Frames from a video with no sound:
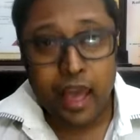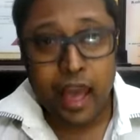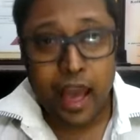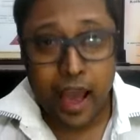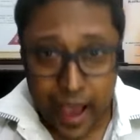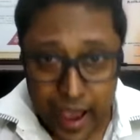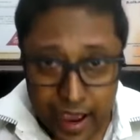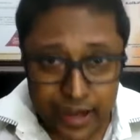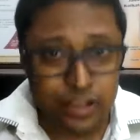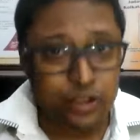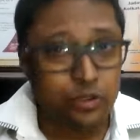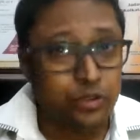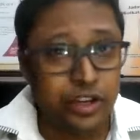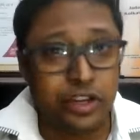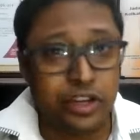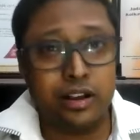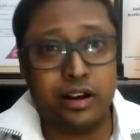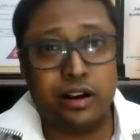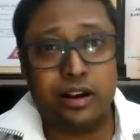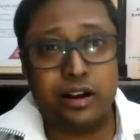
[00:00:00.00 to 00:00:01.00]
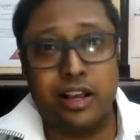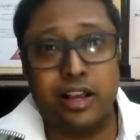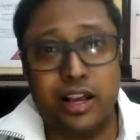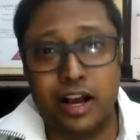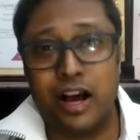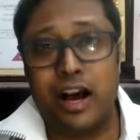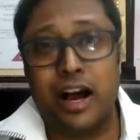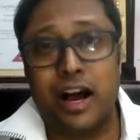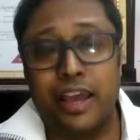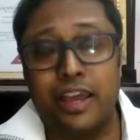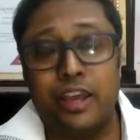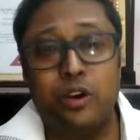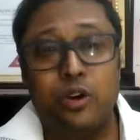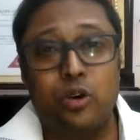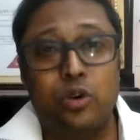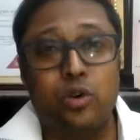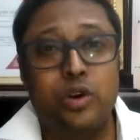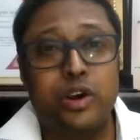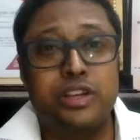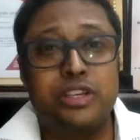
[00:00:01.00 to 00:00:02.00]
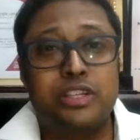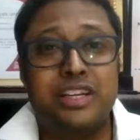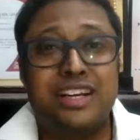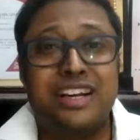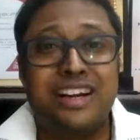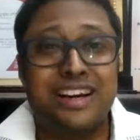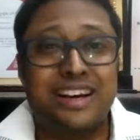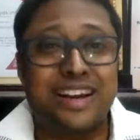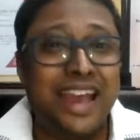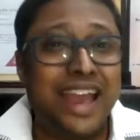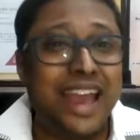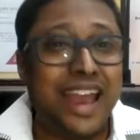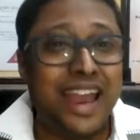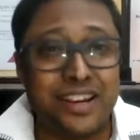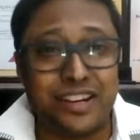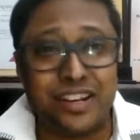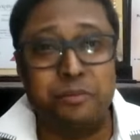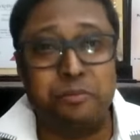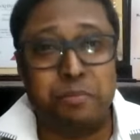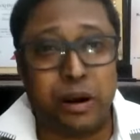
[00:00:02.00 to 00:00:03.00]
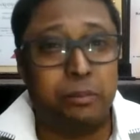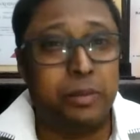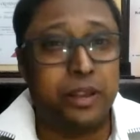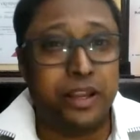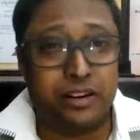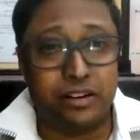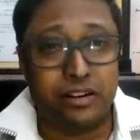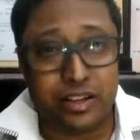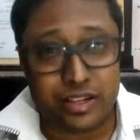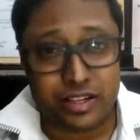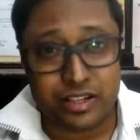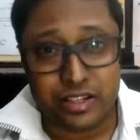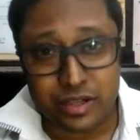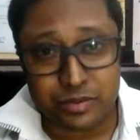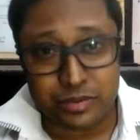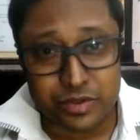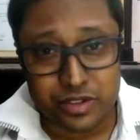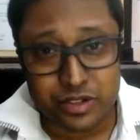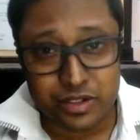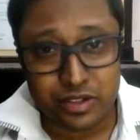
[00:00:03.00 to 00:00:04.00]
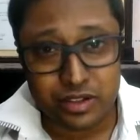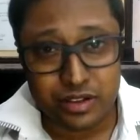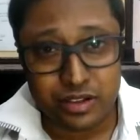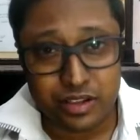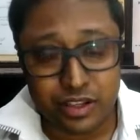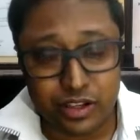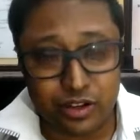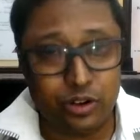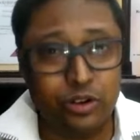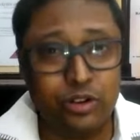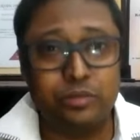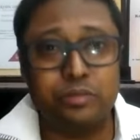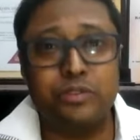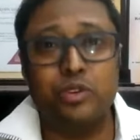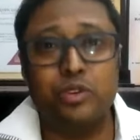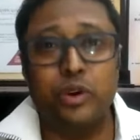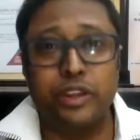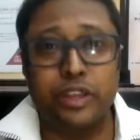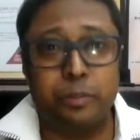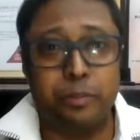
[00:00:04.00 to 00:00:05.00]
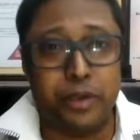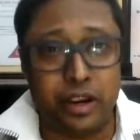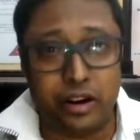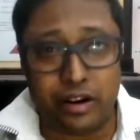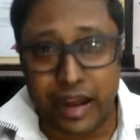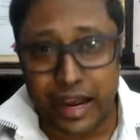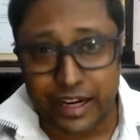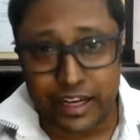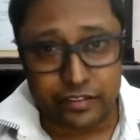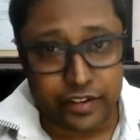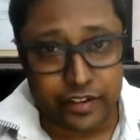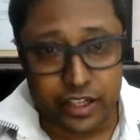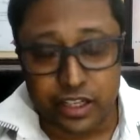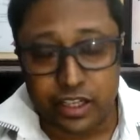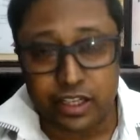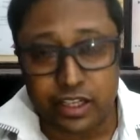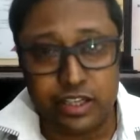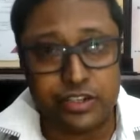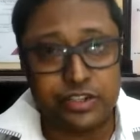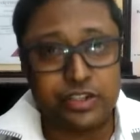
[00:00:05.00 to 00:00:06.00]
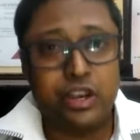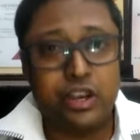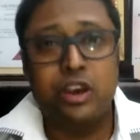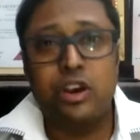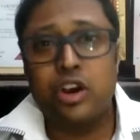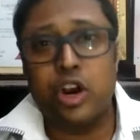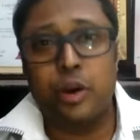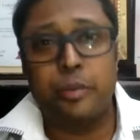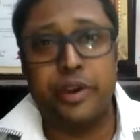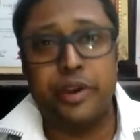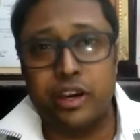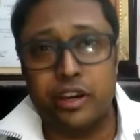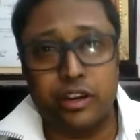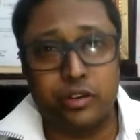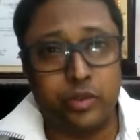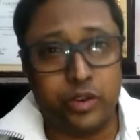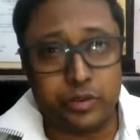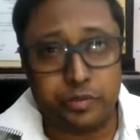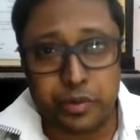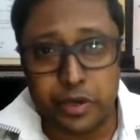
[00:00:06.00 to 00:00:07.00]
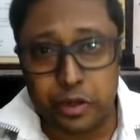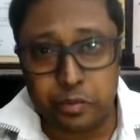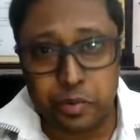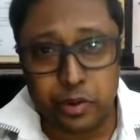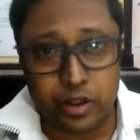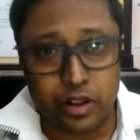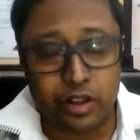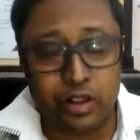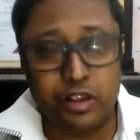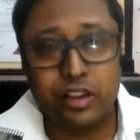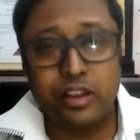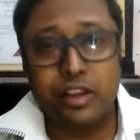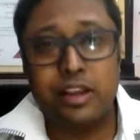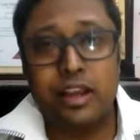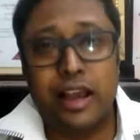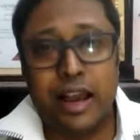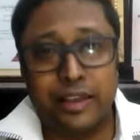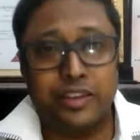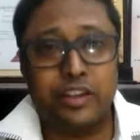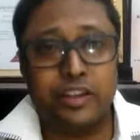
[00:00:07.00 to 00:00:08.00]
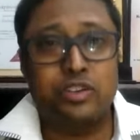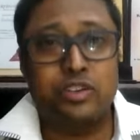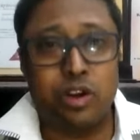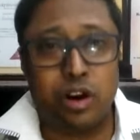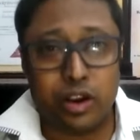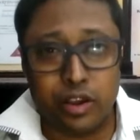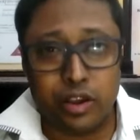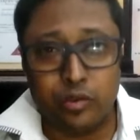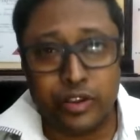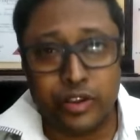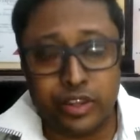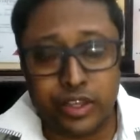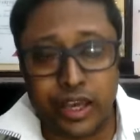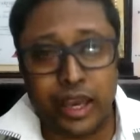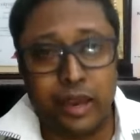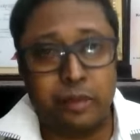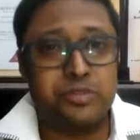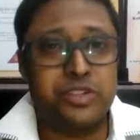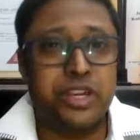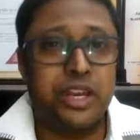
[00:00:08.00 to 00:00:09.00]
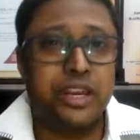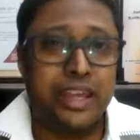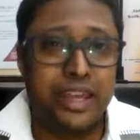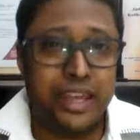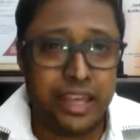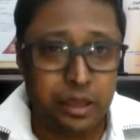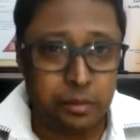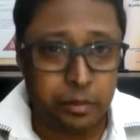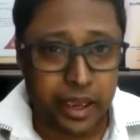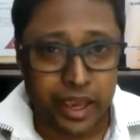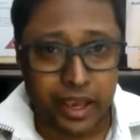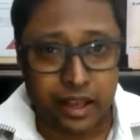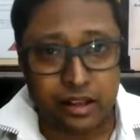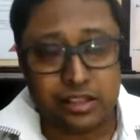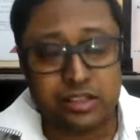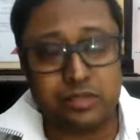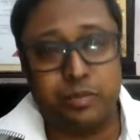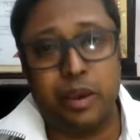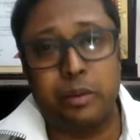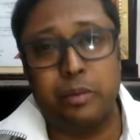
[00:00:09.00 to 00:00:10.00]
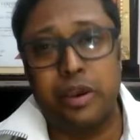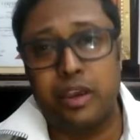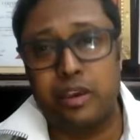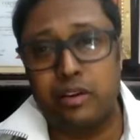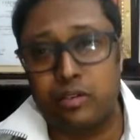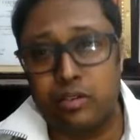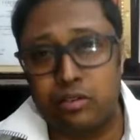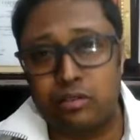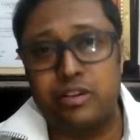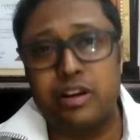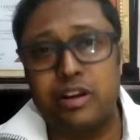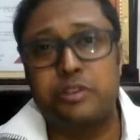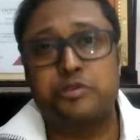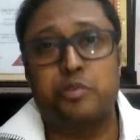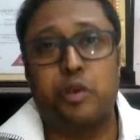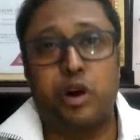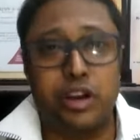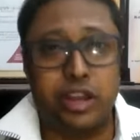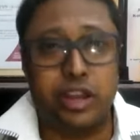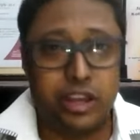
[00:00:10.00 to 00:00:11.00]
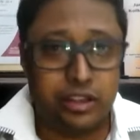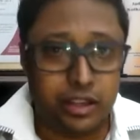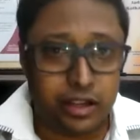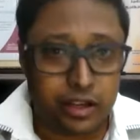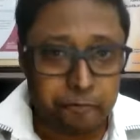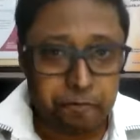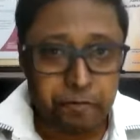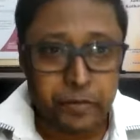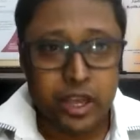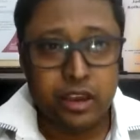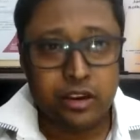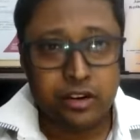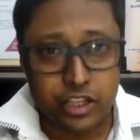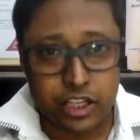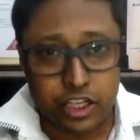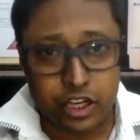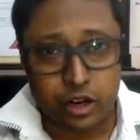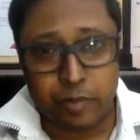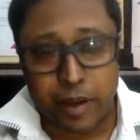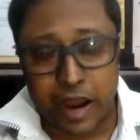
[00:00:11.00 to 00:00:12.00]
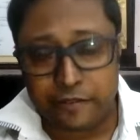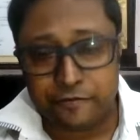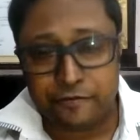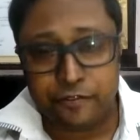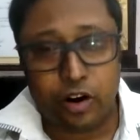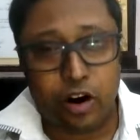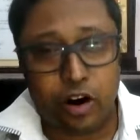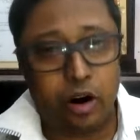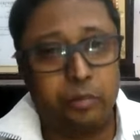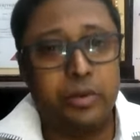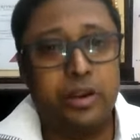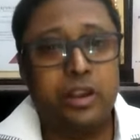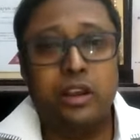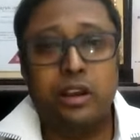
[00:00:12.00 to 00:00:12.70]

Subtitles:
And you need a guy who is great in public relationships, doing the PR activities, communicating with people, and then talking with them, sending emails, maybe responding in the digital platform,